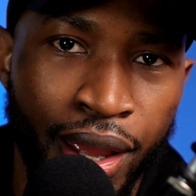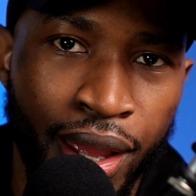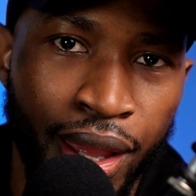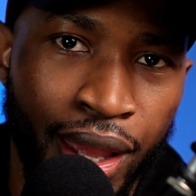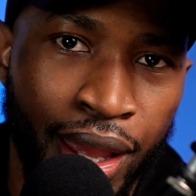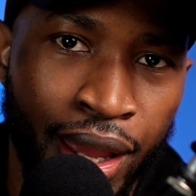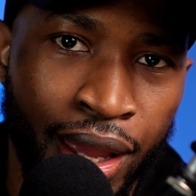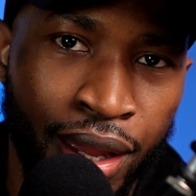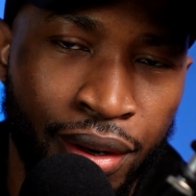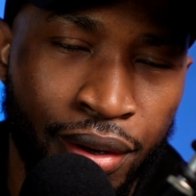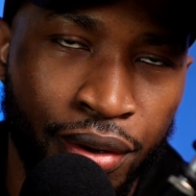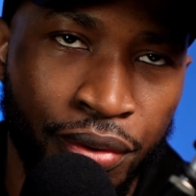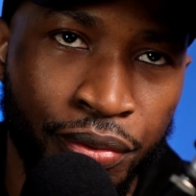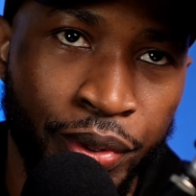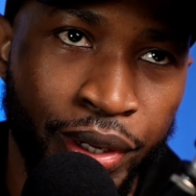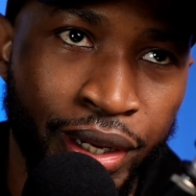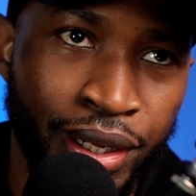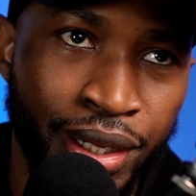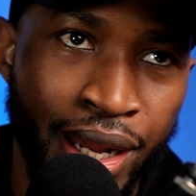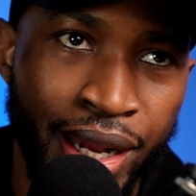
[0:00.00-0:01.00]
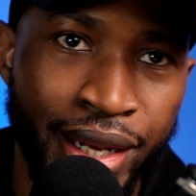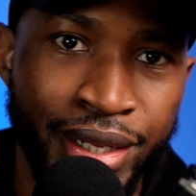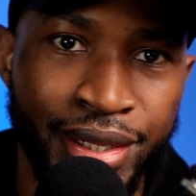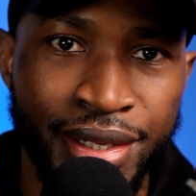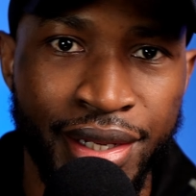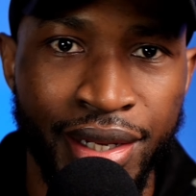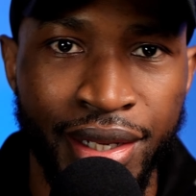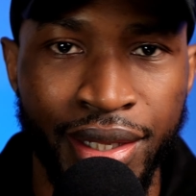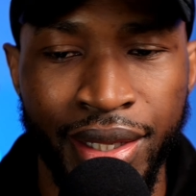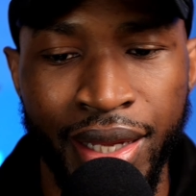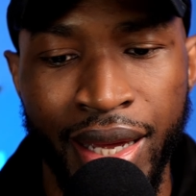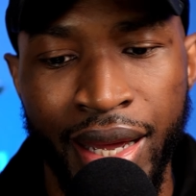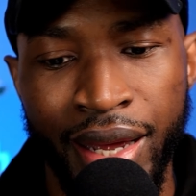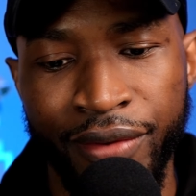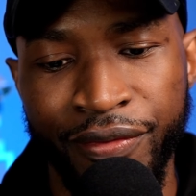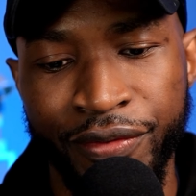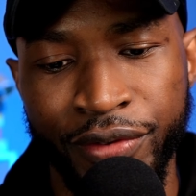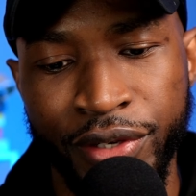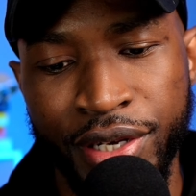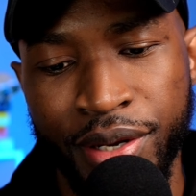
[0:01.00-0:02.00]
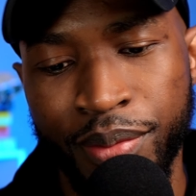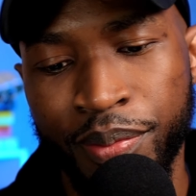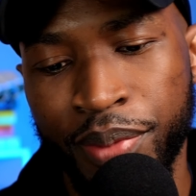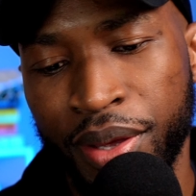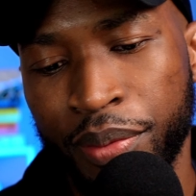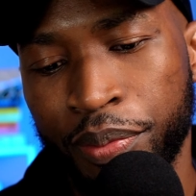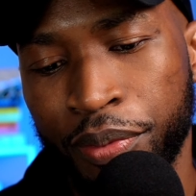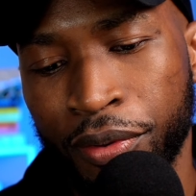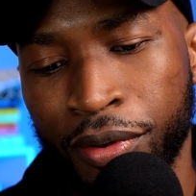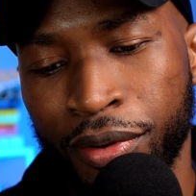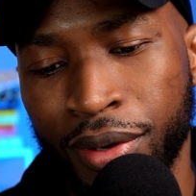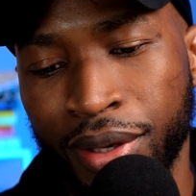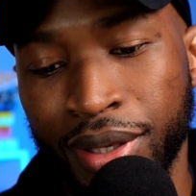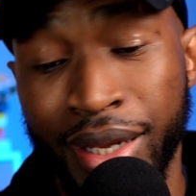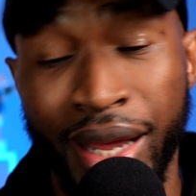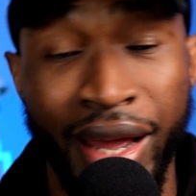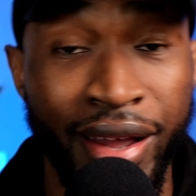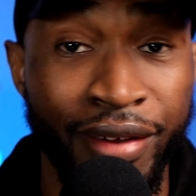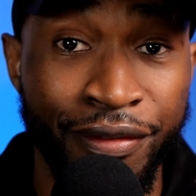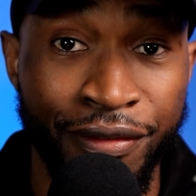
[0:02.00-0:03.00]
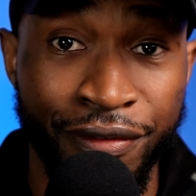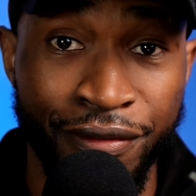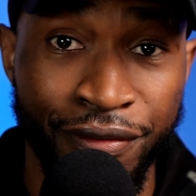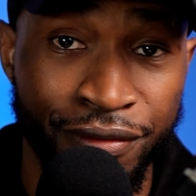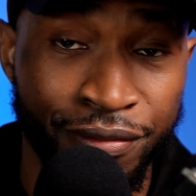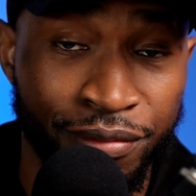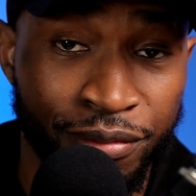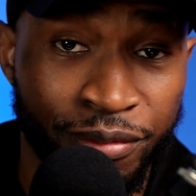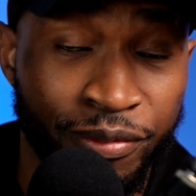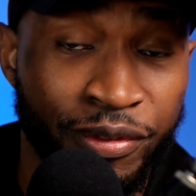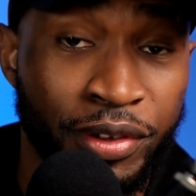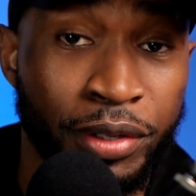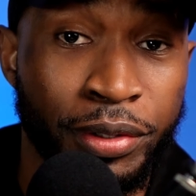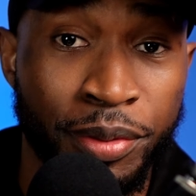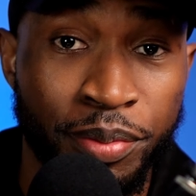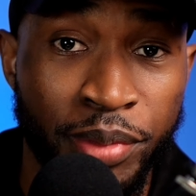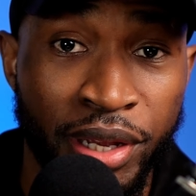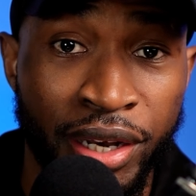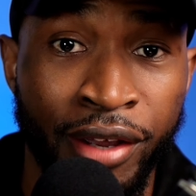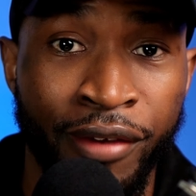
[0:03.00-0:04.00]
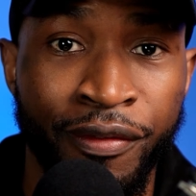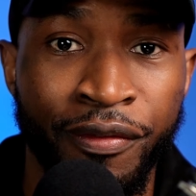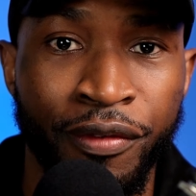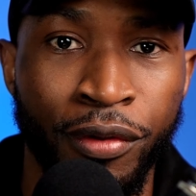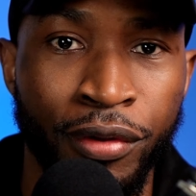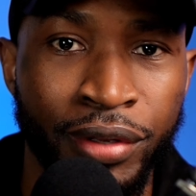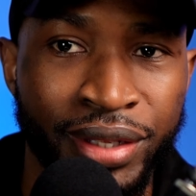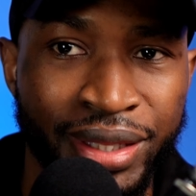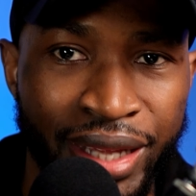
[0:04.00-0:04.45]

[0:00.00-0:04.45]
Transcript: and realizing that for some people, life feels meaningful.